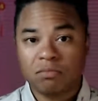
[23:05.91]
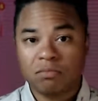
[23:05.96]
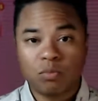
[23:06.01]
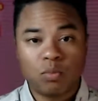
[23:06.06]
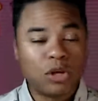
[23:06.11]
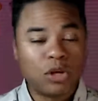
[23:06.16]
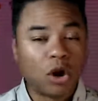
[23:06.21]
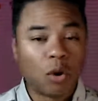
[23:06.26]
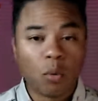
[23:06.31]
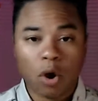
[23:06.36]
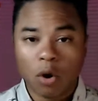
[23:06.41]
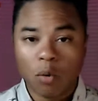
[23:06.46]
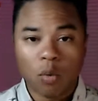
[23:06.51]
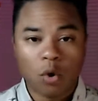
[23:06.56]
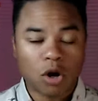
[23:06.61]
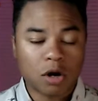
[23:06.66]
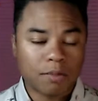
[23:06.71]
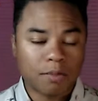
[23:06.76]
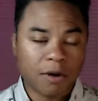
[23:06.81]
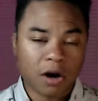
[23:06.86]
We don't want
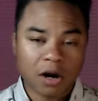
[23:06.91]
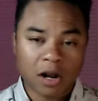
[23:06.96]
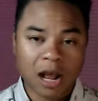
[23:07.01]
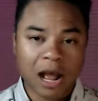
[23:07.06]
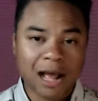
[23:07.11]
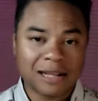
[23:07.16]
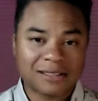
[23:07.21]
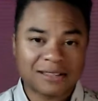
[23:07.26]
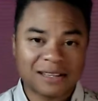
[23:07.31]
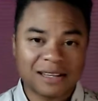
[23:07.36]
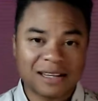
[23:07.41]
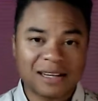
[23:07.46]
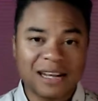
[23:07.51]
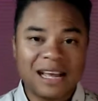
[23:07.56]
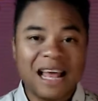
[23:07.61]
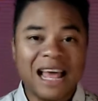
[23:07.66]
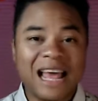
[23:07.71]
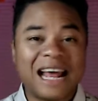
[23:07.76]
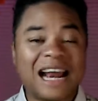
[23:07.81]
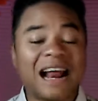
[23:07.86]
watermark content.
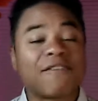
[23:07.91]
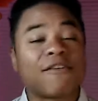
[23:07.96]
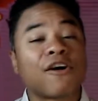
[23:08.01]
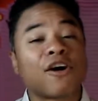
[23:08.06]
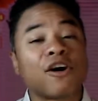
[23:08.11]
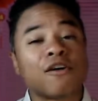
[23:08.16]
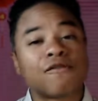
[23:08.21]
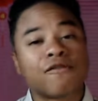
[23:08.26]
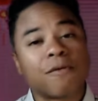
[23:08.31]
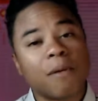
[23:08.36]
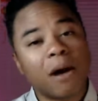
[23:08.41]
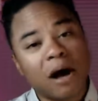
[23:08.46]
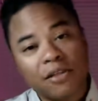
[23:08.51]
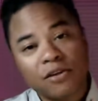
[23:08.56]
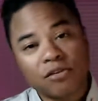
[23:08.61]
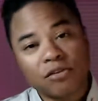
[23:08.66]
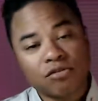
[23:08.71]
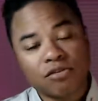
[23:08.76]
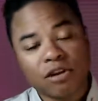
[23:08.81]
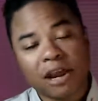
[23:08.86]
And I've heard from
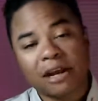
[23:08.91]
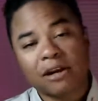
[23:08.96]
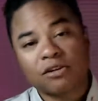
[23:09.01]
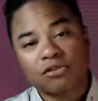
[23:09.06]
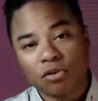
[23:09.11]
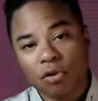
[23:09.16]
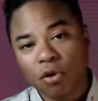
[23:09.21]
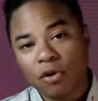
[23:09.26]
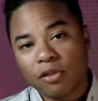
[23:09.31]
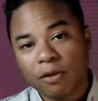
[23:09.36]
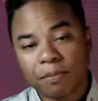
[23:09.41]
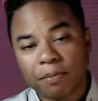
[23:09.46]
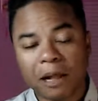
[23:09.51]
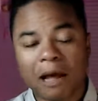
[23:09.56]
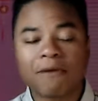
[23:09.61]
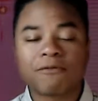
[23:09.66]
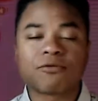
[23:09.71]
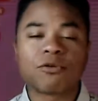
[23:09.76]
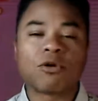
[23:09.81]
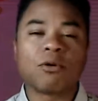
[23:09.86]
other creators on the
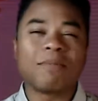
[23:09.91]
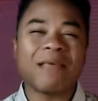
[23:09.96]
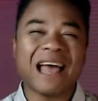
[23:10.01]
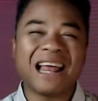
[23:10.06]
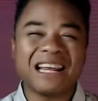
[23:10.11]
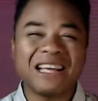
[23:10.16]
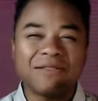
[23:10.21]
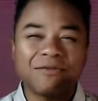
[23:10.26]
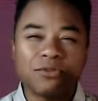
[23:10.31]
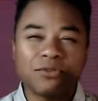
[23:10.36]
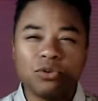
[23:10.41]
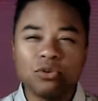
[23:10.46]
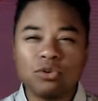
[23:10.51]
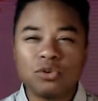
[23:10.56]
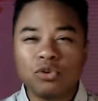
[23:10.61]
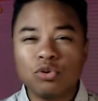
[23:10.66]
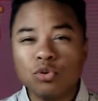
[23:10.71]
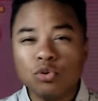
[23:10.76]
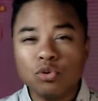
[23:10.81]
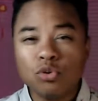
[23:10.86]
platform that if you
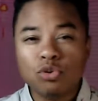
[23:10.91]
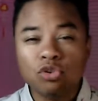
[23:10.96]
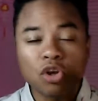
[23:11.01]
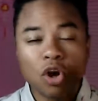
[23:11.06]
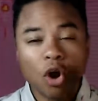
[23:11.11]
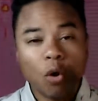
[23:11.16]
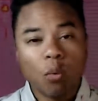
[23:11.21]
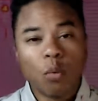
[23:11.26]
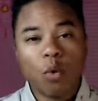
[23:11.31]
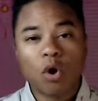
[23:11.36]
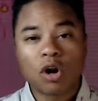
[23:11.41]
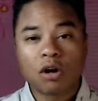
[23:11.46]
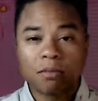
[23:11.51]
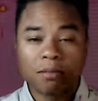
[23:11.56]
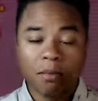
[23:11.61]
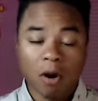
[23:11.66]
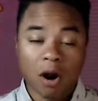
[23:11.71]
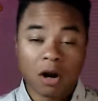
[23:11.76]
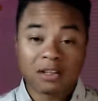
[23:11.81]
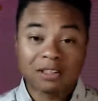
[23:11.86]
use
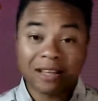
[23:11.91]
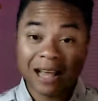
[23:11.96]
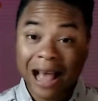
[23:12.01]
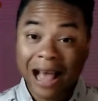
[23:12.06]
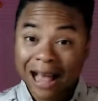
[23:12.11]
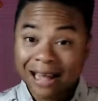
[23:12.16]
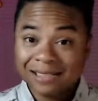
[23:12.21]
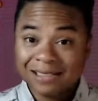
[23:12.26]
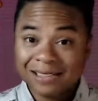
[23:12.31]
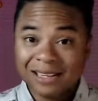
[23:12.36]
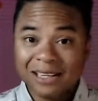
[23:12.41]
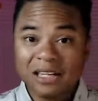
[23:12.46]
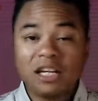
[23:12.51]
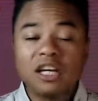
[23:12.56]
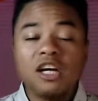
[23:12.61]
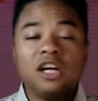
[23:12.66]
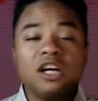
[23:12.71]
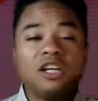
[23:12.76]
watermarked content,